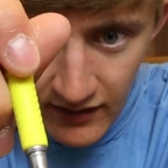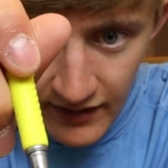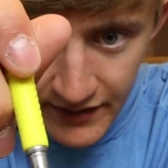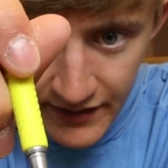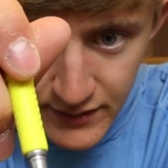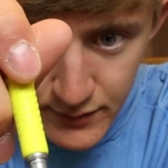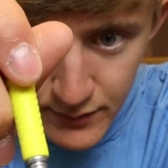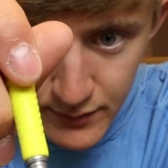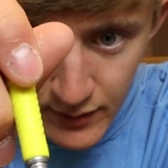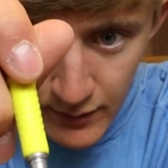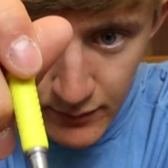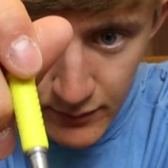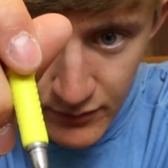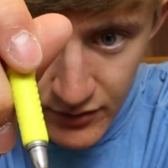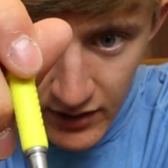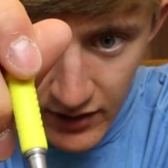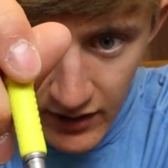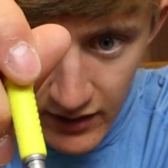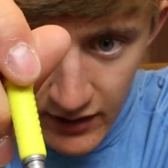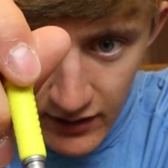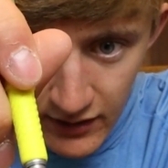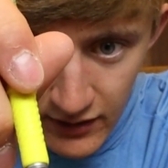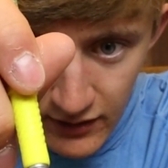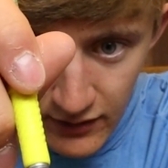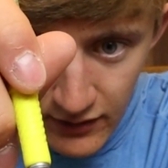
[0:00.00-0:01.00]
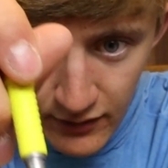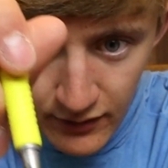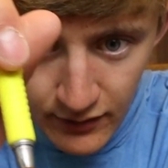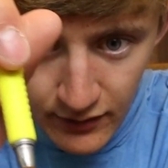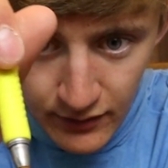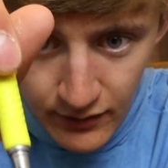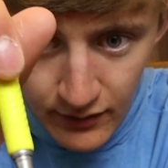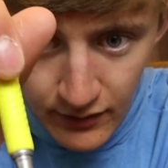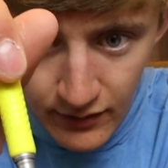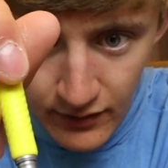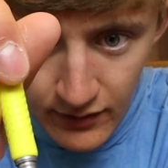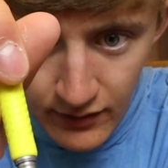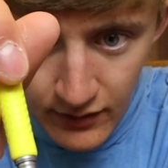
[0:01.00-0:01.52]
That's what I'm trying to
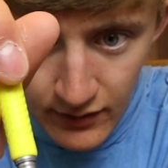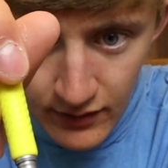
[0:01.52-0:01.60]
do.